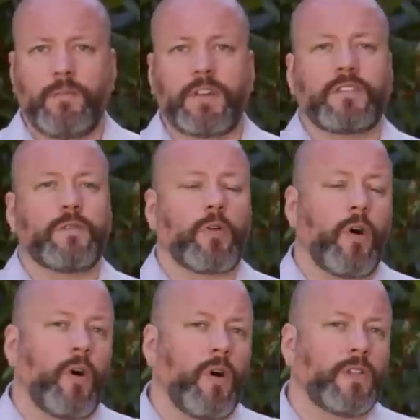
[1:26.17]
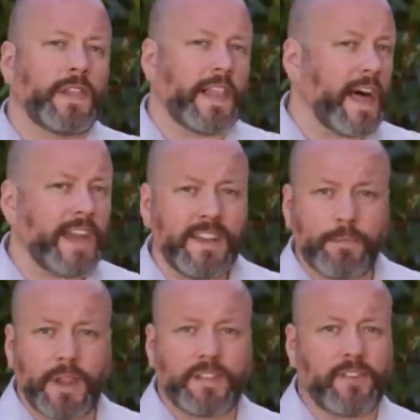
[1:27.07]
because they were all lined
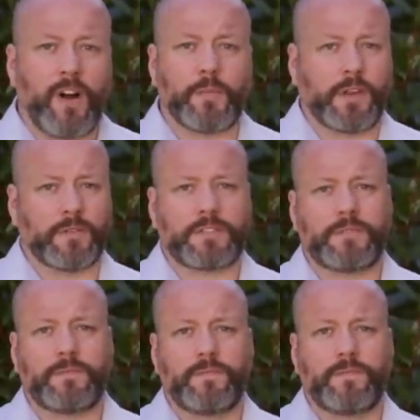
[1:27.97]
up like dominoes.